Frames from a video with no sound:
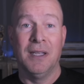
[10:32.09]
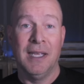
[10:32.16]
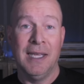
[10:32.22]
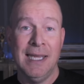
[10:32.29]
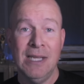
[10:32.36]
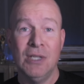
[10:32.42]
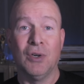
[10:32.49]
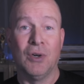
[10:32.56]

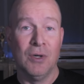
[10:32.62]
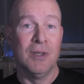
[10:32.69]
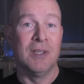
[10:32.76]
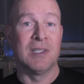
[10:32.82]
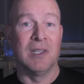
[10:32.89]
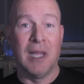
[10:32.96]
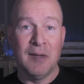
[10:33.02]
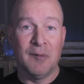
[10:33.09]
He turned
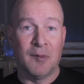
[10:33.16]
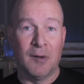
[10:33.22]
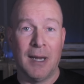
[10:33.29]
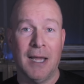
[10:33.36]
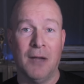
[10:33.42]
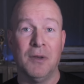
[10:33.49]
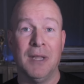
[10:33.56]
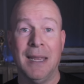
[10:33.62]
his life
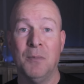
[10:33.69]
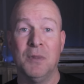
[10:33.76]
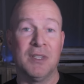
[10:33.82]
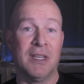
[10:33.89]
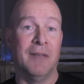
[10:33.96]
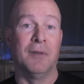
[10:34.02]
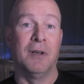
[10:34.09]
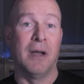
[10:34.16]
around and was
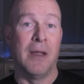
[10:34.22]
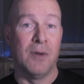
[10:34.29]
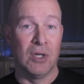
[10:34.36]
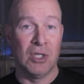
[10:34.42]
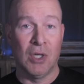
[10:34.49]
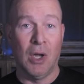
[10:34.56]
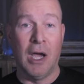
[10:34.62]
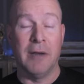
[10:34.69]
given another
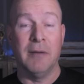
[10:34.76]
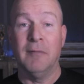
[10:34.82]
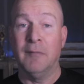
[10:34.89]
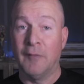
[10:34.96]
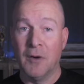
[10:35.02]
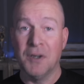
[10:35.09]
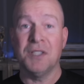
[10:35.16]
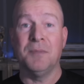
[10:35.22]
shot,
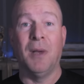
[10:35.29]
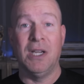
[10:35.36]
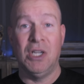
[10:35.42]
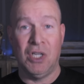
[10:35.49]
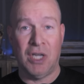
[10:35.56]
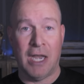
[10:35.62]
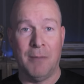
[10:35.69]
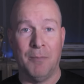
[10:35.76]
first by
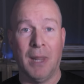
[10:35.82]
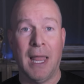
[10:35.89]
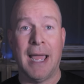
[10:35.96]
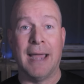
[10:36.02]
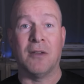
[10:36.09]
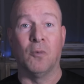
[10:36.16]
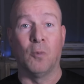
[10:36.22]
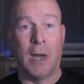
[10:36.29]
Shane
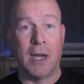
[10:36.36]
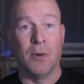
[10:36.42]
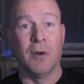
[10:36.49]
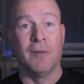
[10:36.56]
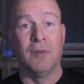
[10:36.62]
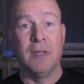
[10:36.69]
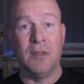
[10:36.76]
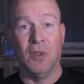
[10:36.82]
Black, writer
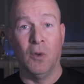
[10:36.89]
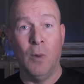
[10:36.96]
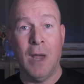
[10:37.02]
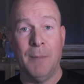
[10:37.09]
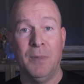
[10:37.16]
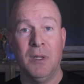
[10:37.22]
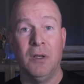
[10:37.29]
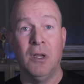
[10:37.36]
of Lethal
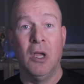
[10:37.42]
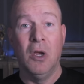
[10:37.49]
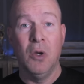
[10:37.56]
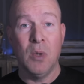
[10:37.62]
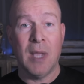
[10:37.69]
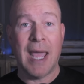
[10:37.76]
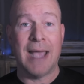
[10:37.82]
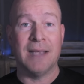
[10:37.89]
Weapon,
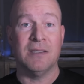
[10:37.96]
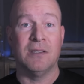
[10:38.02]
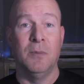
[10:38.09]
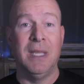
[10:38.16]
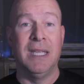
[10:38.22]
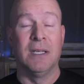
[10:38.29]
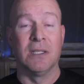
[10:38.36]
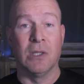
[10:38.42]
who cast him
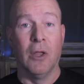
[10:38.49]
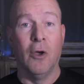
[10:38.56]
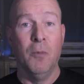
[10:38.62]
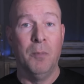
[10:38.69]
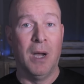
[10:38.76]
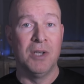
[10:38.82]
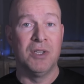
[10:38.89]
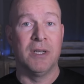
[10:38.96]
in his
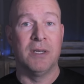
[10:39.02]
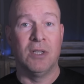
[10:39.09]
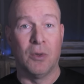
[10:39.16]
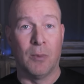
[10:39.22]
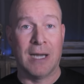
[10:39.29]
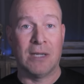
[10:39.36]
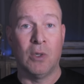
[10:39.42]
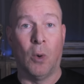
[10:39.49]
low-budget
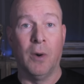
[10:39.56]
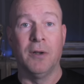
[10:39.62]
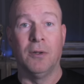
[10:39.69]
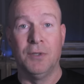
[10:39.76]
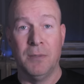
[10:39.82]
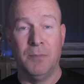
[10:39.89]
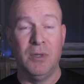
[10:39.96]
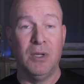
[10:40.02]
directorial
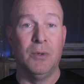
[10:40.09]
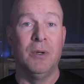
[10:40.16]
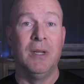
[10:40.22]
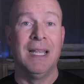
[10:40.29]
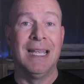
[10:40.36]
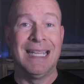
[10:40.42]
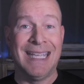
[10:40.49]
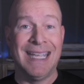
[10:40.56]
debut,
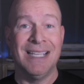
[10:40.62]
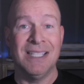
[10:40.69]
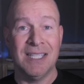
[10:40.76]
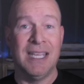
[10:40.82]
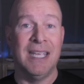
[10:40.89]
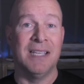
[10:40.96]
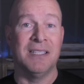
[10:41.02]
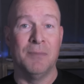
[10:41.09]
Kiss
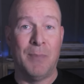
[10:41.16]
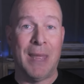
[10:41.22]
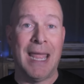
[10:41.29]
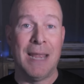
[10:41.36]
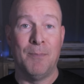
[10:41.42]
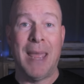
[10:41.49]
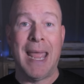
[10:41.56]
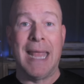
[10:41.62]
Kiss
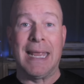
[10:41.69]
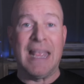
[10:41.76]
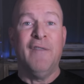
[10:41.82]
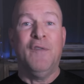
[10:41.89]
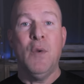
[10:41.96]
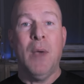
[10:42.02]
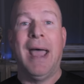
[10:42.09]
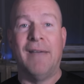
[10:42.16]
Bang Bang.
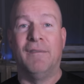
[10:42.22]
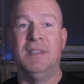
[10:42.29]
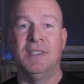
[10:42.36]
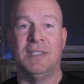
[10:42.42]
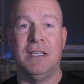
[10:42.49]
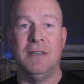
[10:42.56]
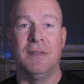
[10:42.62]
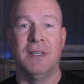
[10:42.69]
If you haven't
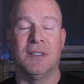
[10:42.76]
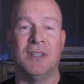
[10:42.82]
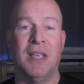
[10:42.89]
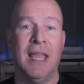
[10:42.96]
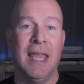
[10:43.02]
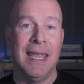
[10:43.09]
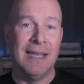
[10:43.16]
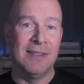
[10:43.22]
seen this,
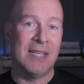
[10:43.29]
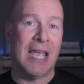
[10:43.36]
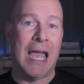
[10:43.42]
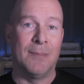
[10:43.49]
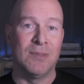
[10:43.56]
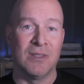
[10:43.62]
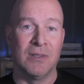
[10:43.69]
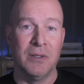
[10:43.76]
it's
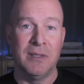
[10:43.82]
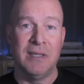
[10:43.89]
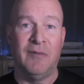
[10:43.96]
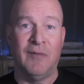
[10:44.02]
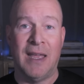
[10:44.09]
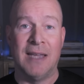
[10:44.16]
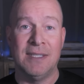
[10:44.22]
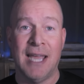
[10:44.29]
absolutely
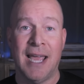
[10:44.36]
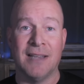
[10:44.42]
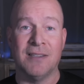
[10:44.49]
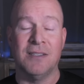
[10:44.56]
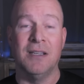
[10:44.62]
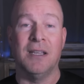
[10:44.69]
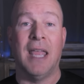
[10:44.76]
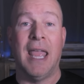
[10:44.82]

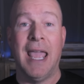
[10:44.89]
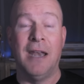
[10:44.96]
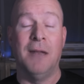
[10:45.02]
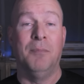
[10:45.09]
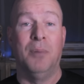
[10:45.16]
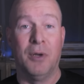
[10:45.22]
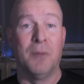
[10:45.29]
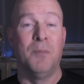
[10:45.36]
fantastic, and
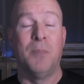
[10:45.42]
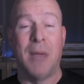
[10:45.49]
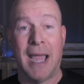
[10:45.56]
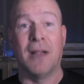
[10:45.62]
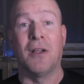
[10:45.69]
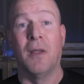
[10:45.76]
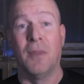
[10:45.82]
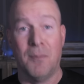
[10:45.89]
it put him
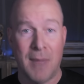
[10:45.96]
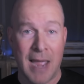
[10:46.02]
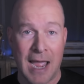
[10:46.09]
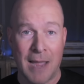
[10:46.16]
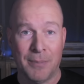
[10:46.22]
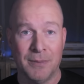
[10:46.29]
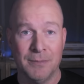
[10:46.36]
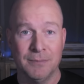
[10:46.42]
back on the
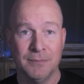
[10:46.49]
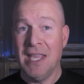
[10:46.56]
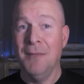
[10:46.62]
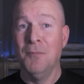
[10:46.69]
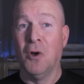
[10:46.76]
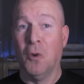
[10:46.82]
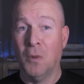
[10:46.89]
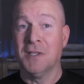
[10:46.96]
map.
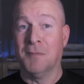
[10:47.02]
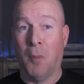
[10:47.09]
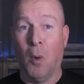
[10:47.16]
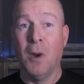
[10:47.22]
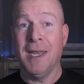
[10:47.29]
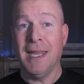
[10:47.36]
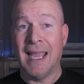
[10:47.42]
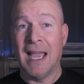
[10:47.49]
Kimmel was
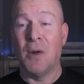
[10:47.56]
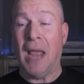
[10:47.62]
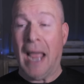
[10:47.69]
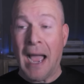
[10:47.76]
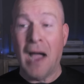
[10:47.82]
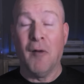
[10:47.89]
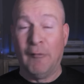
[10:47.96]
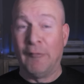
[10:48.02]
pointing out
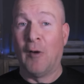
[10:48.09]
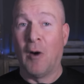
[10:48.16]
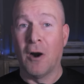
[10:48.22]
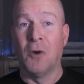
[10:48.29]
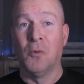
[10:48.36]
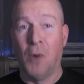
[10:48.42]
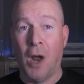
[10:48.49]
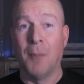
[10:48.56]
how
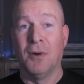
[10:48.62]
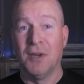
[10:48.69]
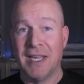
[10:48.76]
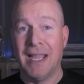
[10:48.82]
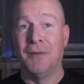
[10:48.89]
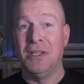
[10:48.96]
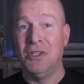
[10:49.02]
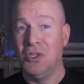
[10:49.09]
far Robert
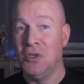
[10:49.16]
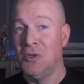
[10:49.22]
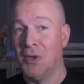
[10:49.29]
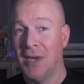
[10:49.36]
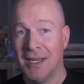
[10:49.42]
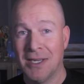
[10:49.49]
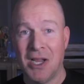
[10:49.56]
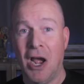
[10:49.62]
Downey Jr.
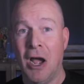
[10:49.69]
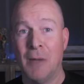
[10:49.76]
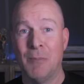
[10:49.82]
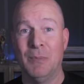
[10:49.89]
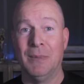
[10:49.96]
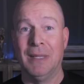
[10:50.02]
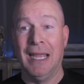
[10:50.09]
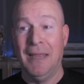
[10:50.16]
had
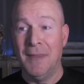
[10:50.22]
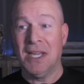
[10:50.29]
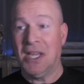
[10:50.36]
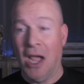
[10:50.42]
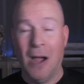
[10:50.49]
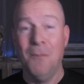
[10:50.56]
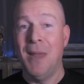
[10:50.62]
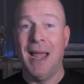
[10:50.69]
come and that
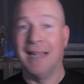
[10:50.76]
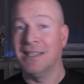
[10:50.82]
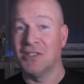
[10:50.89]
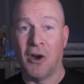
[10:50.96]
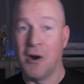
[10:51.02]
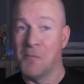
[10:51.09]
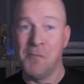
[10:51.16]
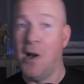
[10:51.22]
comebacks
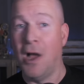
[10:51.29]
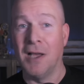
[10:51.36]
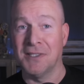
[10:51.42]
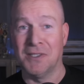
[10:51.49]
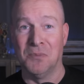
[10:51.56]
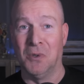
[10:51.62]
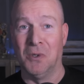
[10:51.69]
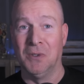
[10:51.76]
are
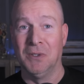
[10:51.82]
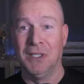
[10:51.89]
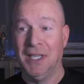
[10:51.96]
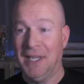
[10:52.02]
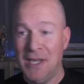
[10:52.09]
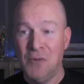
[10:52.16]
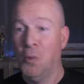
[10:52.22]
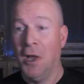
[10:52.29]
possible.
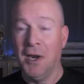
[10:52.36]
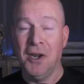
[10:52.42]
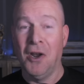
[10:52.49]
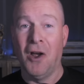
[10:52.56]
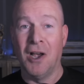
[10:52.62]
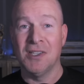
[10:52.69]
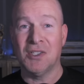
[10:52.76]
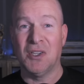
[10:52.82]
He won an
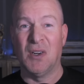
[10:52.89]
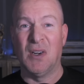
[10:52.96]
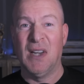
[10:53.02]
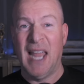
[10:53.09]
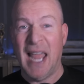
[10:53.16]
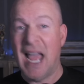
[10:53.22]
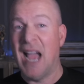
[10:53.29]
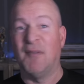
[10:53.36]
Oscar
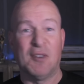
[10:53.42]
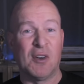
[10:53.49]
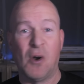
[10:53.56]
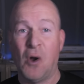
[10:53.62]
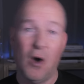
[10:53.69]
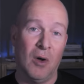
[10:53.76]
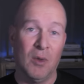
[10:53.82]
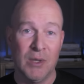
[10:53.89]
after
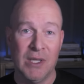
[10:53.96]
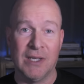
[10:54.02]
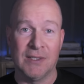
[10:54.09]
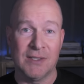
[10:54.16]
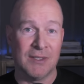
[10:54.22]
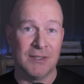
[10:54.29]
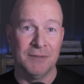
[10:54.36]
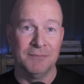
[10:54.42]
all this.